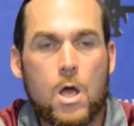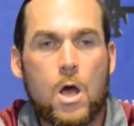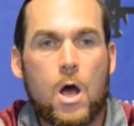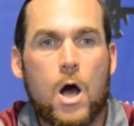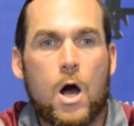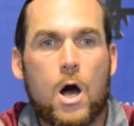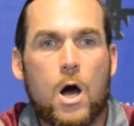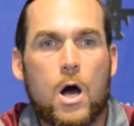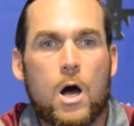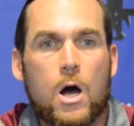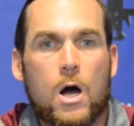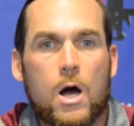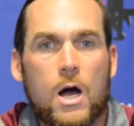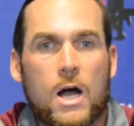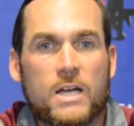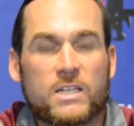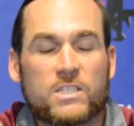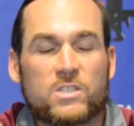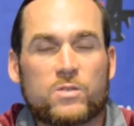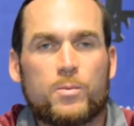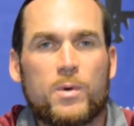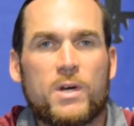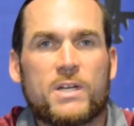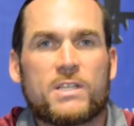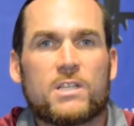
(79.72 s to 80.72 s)
I
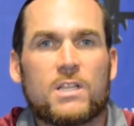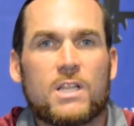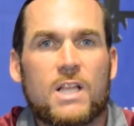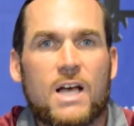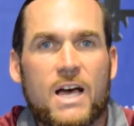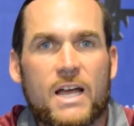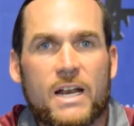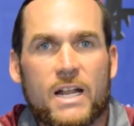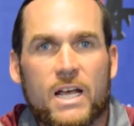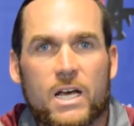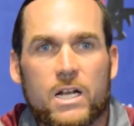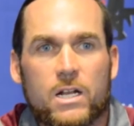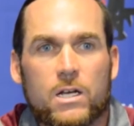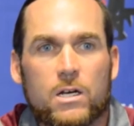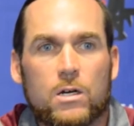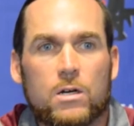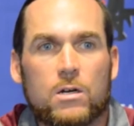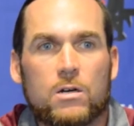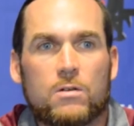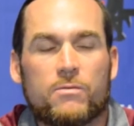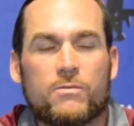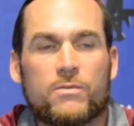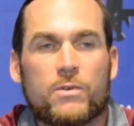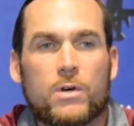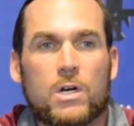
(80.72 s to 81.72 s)
expect a lot out
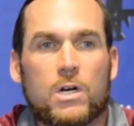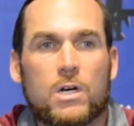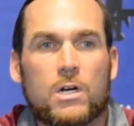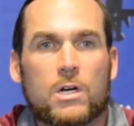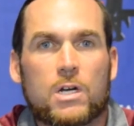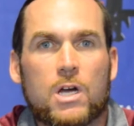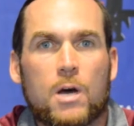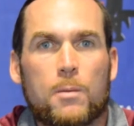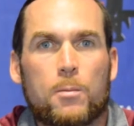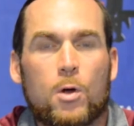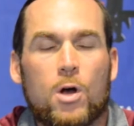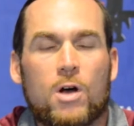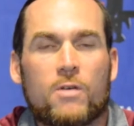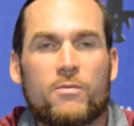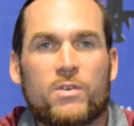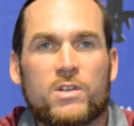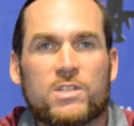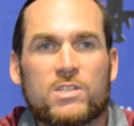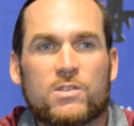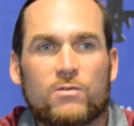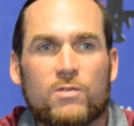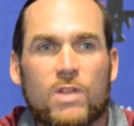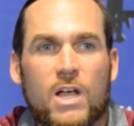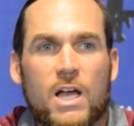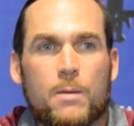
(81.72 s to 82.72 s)
of a couple
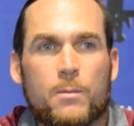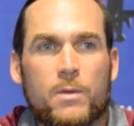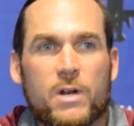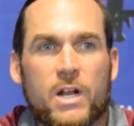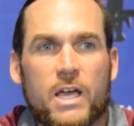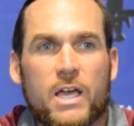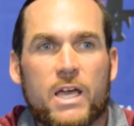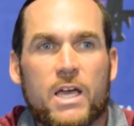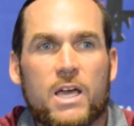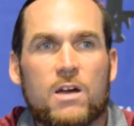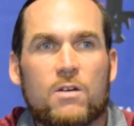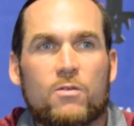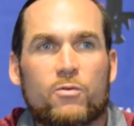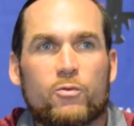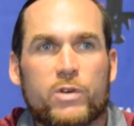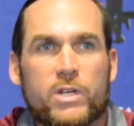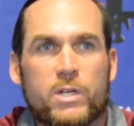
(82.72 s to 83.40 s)
offensive linemen I have,